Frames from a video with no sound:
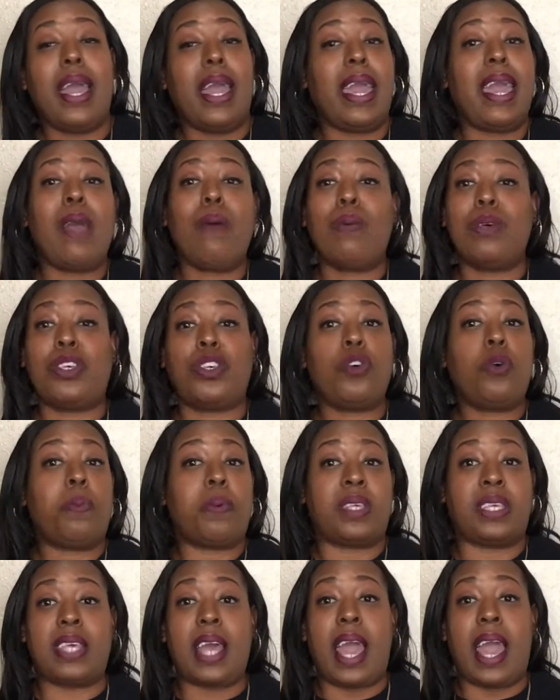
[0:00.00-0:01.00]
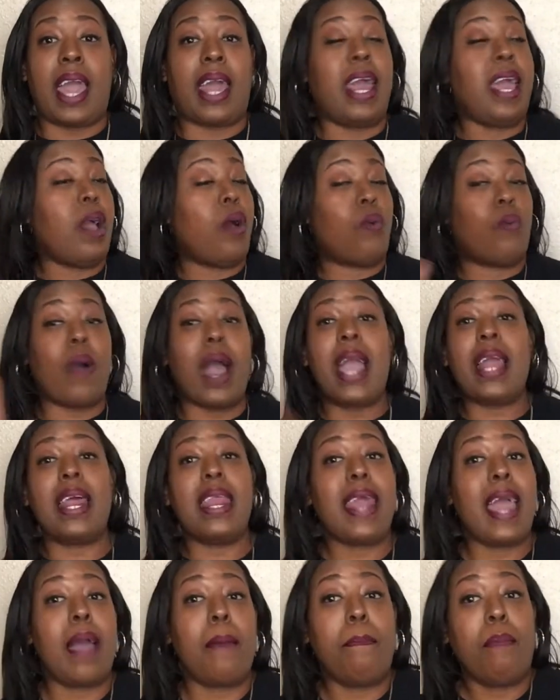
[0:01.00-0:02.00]
It was super sad. Right in
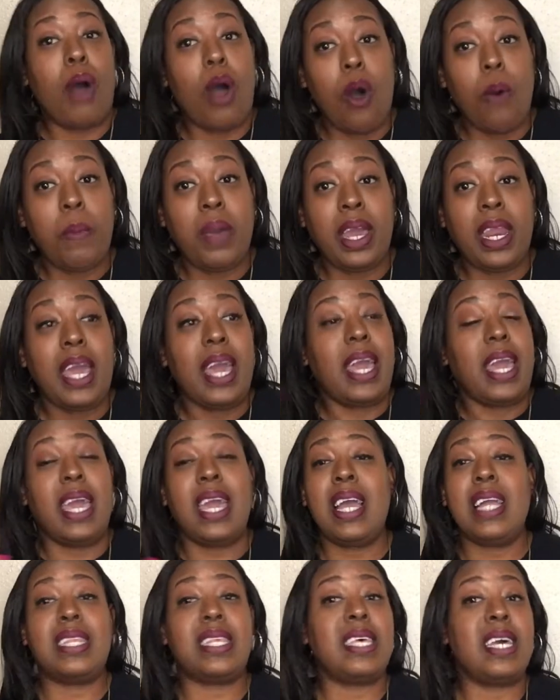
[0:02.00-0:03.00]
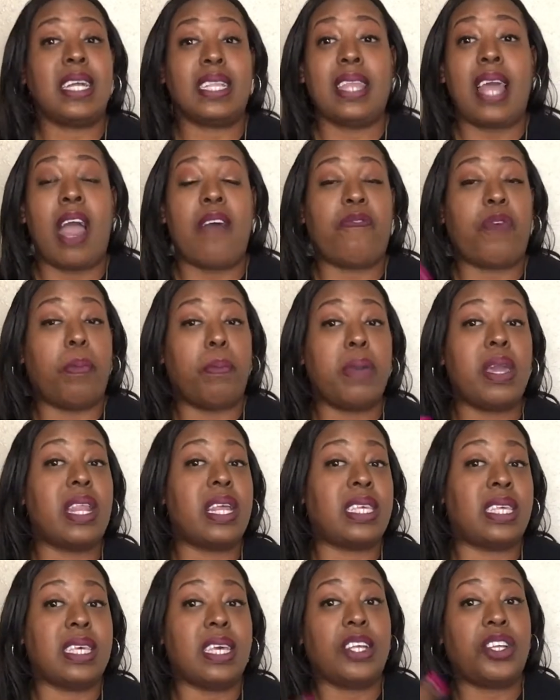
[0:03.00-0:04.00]
that moment, it took that for me
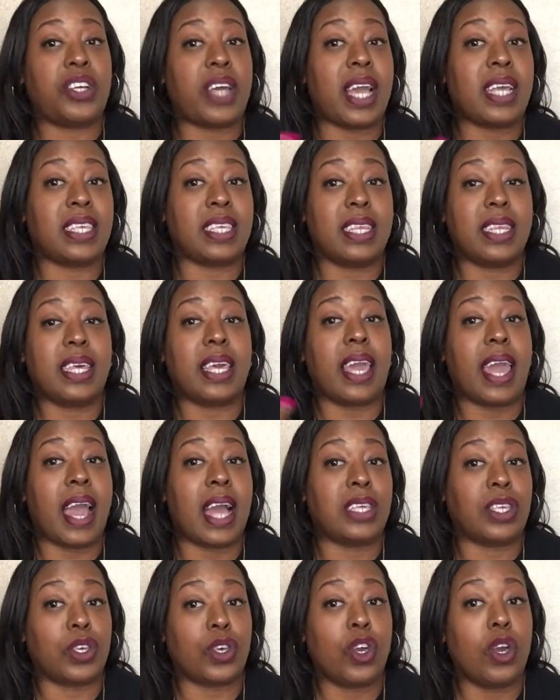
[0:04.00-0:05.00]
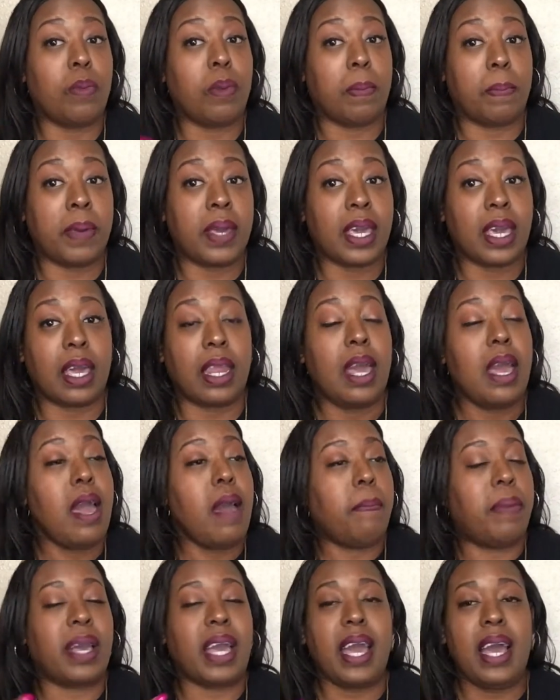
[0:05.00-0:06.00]
to see Jason Lee as a human being
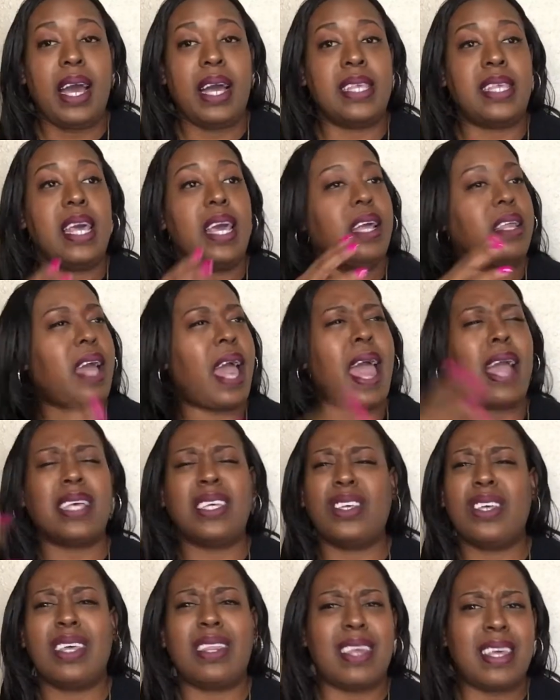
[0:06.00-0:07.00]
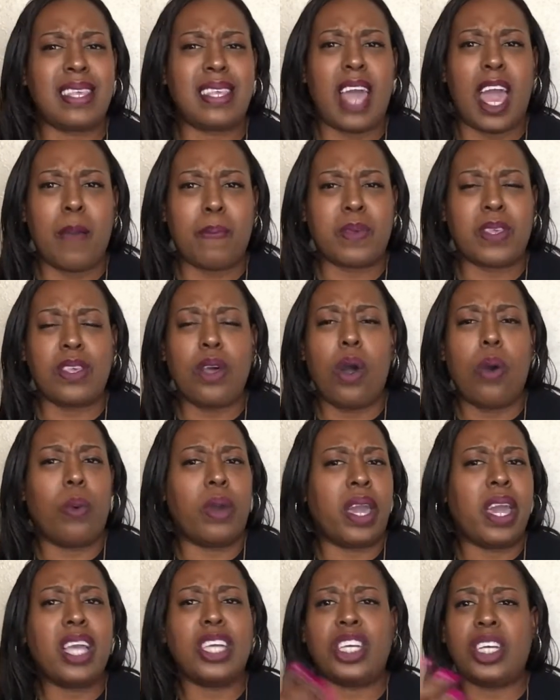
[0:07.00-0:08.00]
because actually this episode
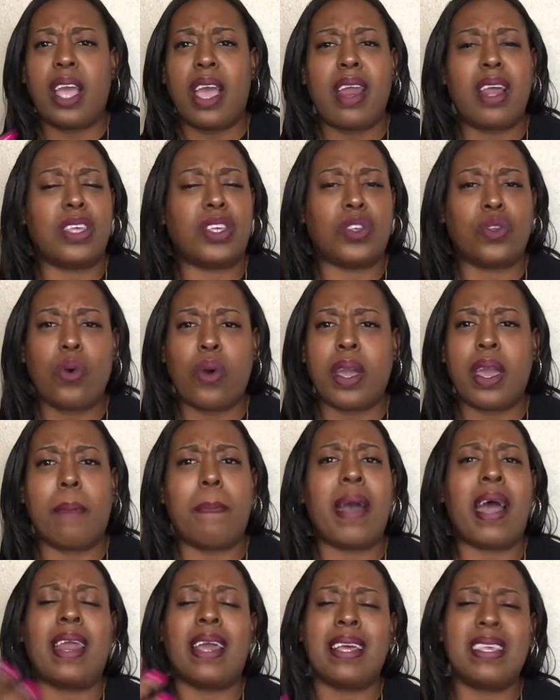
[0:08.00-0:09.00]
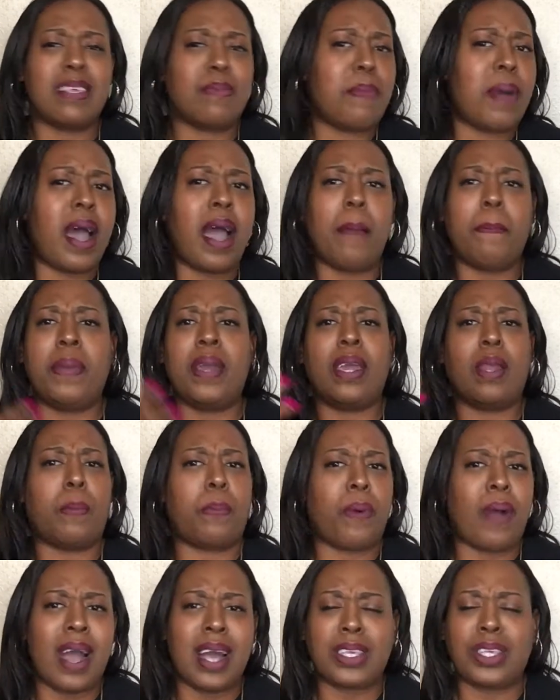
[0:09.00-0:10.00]
when he shared his story about his mom being a
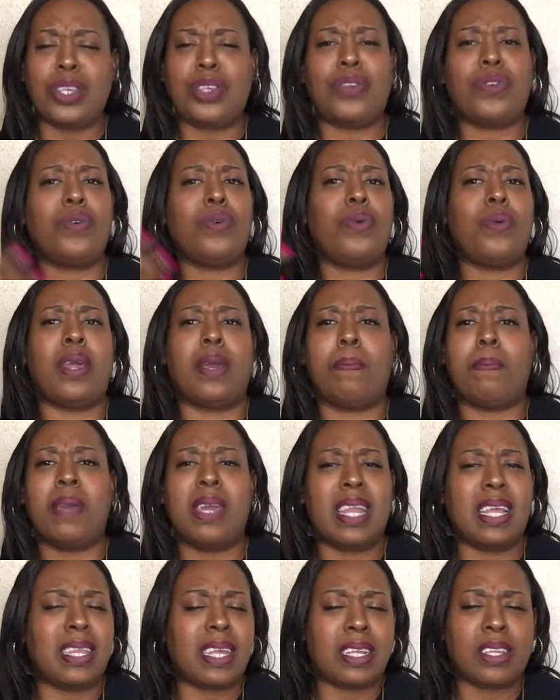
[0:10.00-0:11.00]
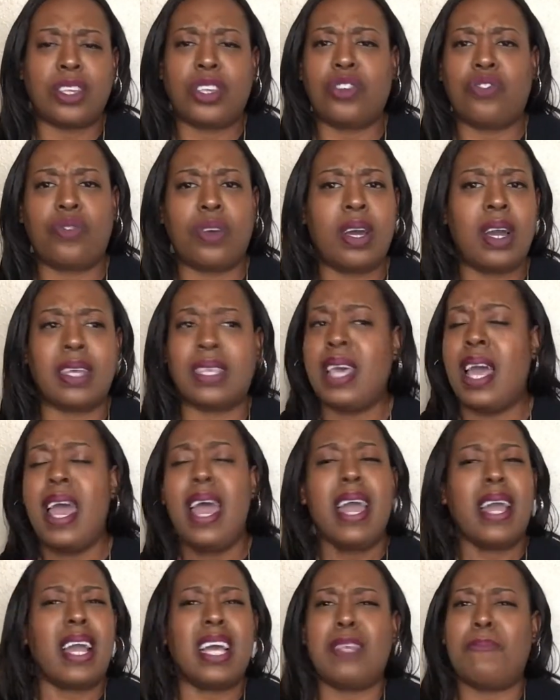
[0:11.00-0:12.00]
prostitute and being addicted to drugs
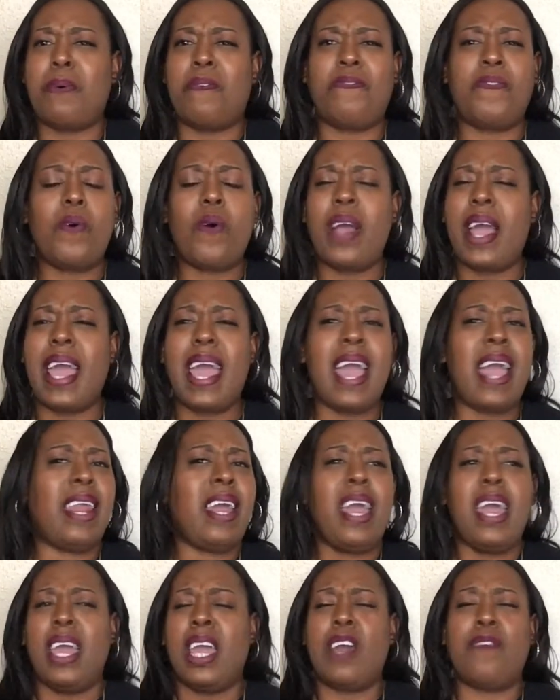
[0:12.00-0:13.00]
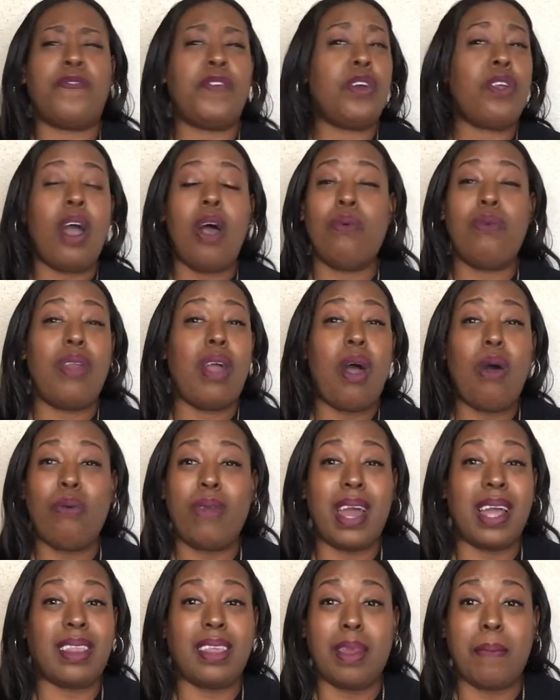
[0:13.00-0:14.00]
because beforehand if you don't know
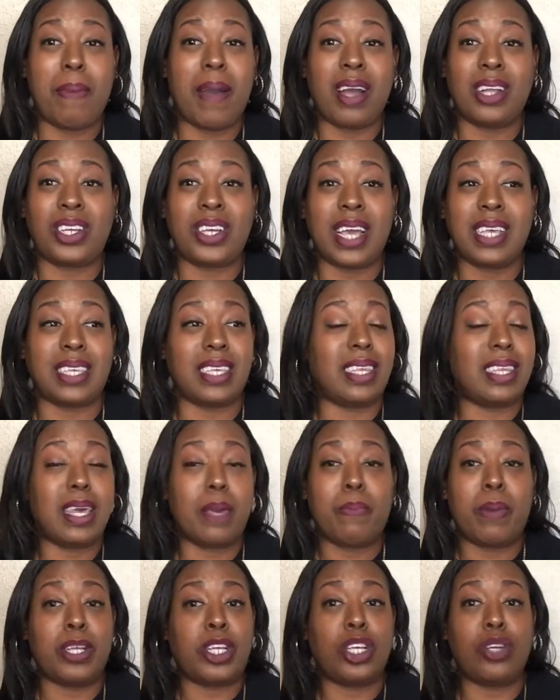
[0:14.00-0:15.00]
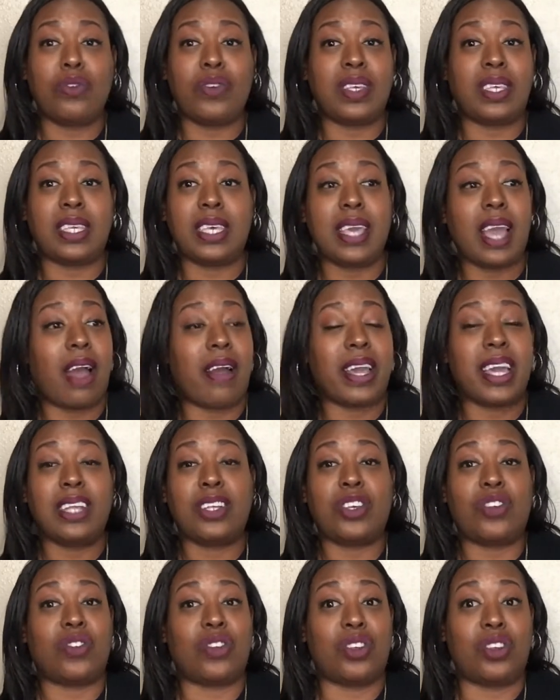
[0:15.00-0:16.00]
nothing about jason lee but you just see how he
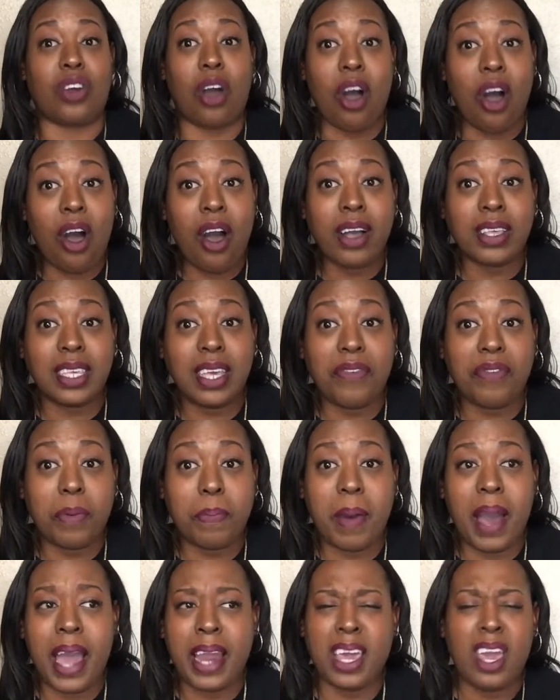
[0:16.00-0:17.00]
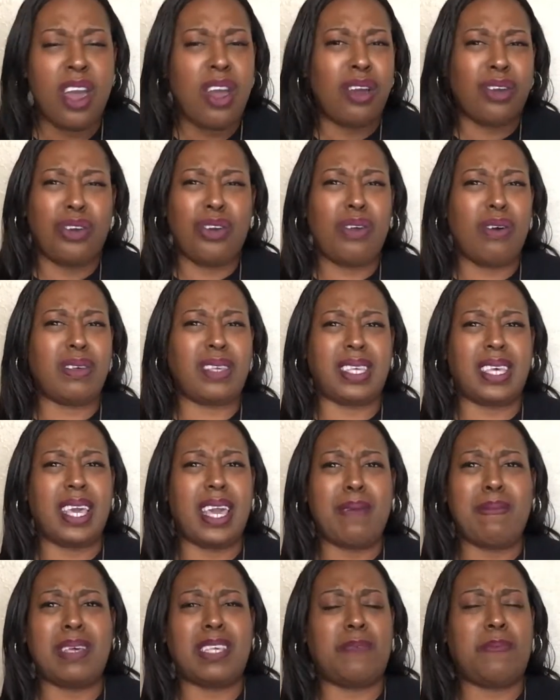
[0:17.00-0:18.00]
just dogs everybody you don't see
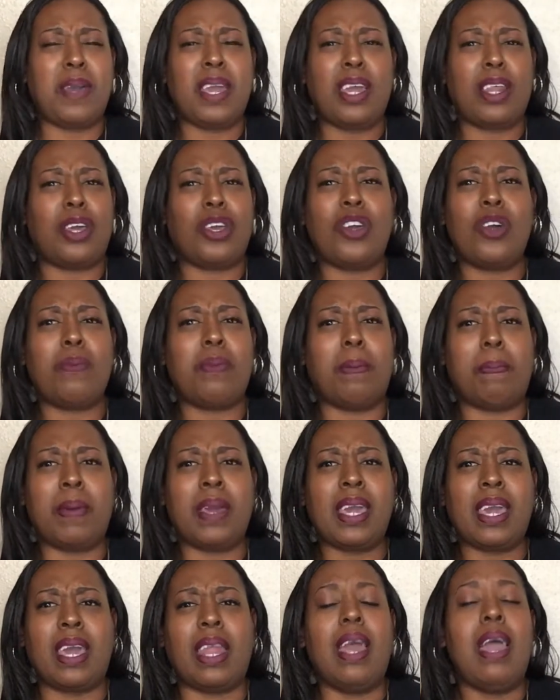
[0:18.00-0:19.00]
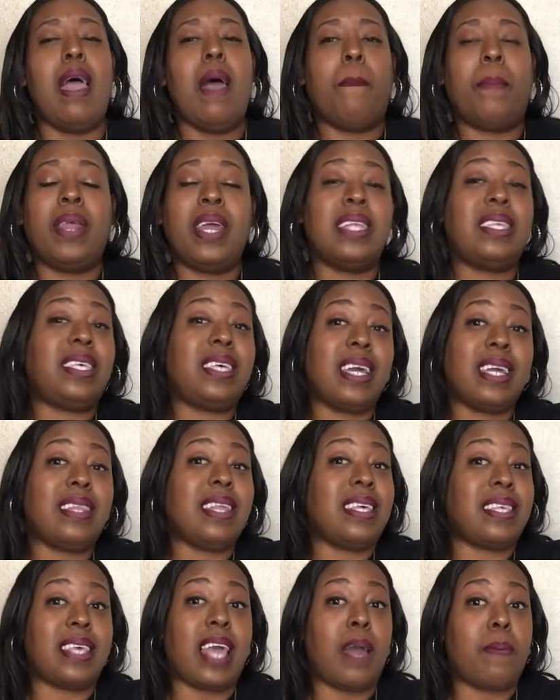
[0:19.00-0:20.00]
him as being a human being but it took
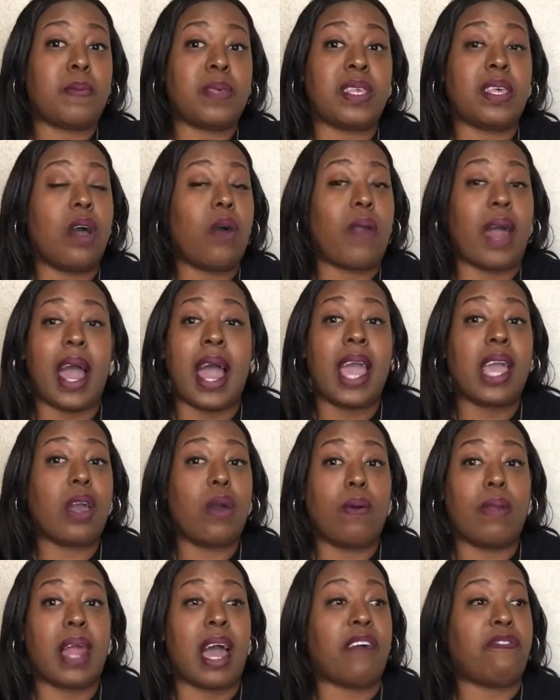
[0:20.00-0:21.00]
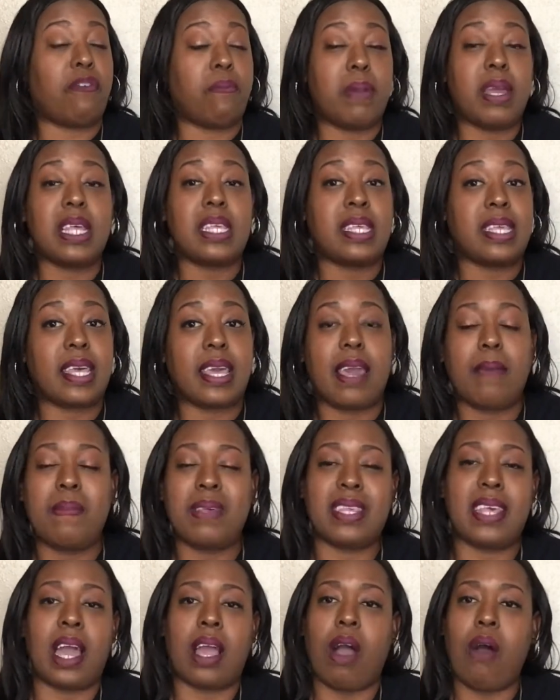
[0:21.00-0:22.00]
this episode i ain't gonna lie for me to see him
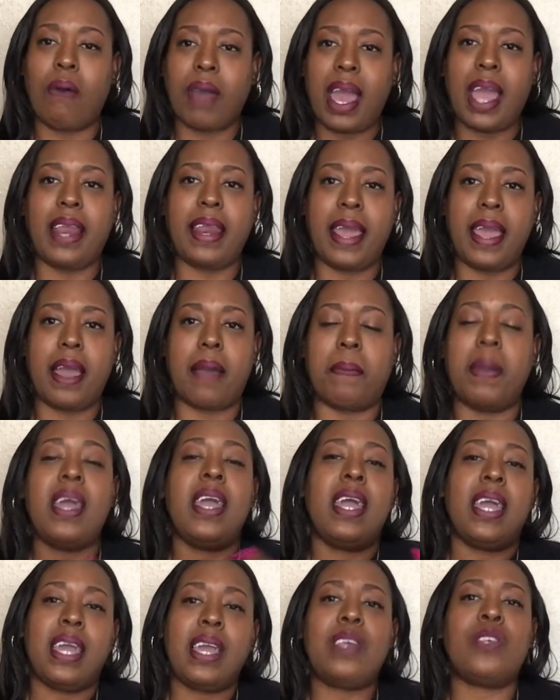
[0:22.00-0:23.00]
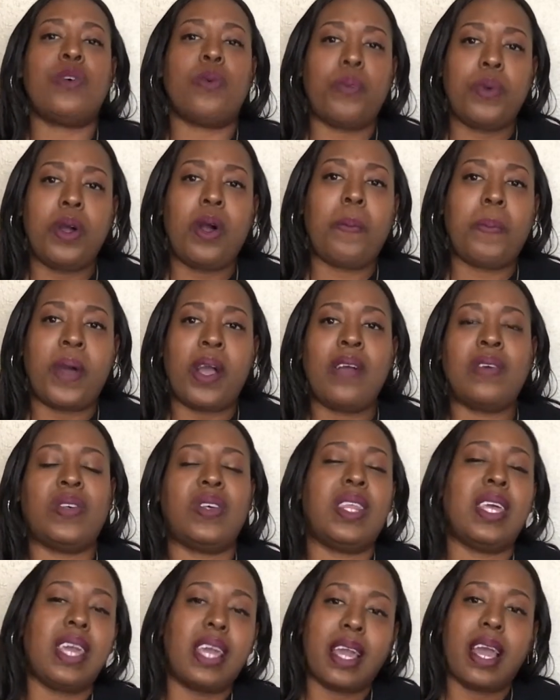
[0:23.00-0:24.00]
as like okay damn he's a real
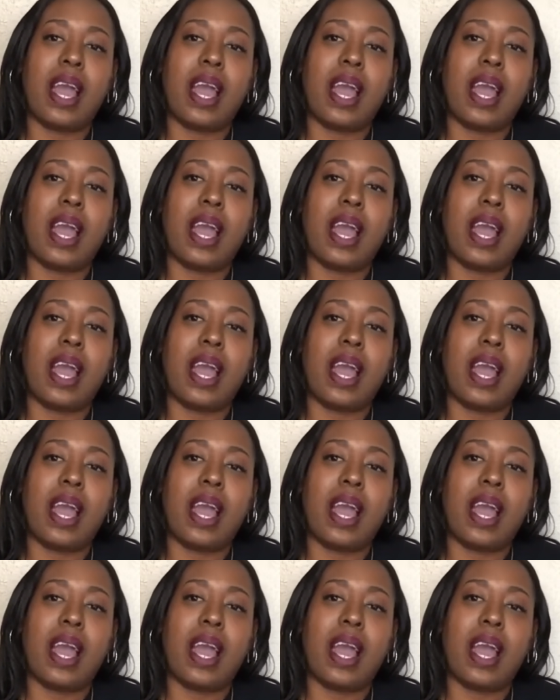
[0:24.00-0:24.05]
person he